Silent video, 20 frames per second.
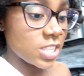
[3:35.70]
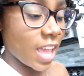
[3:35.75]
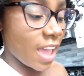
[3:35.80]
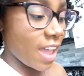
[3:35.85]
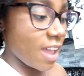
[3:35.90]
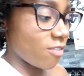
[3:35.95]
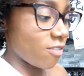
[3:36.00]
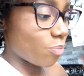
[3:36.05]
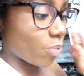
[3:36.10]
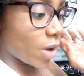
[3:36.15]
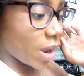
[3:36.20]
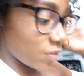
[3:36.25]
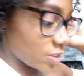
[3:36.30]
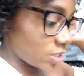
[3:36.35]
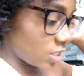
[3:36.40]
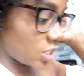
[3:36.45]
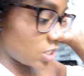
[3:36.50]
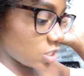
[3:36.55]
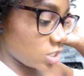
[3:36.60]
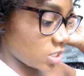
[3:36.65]
I have
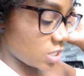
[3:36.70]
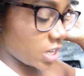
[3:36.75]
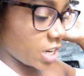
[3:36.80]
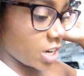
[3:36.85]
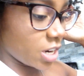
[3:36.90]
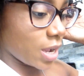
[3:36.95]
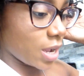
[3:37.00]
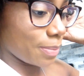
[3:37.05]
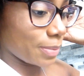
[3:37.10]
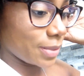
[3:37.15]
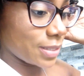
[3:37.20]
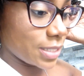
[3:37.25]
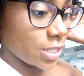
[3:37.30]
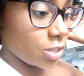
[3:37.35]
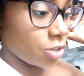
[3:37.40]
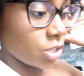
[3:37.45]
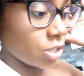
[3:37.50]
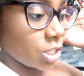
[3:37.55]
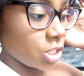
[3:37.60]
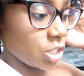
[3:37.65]
breakfast dishes in here, a couple of
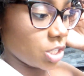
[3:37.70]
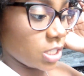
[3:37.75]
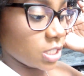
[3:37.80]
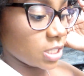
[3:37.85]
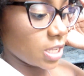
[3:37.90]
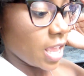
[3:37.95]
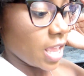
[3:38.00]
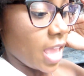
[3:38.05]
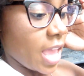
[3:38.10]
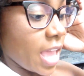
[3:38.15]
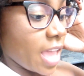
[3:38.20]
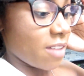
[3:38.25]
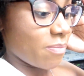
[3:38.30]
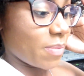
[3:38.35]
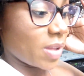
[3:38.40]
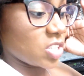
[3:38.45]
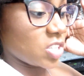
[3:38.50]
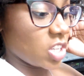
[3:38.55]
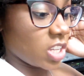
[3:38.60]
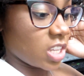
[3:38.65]
dinner dishes, and
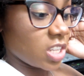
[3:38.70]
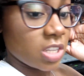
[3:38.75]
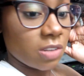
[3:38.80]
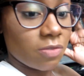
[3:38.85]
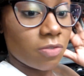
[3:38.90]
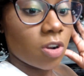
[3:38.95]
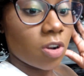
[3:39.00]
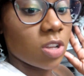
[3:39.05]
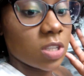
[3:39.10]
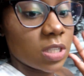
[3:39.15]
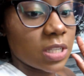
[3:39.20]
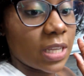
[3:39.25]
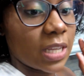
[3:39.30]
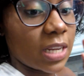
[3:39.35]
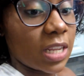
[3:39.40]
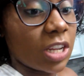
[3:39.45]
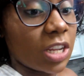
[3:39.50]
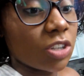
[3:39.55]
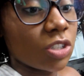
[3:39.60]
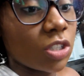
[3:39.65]
my chicken defrosting in
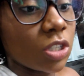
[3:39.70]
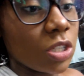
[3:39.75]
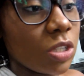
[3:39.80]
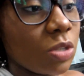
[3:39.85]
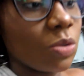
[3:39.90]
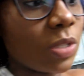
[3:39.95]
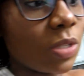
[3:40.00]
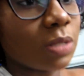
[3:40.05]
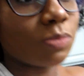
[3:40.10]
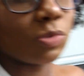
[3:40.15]
here too, and some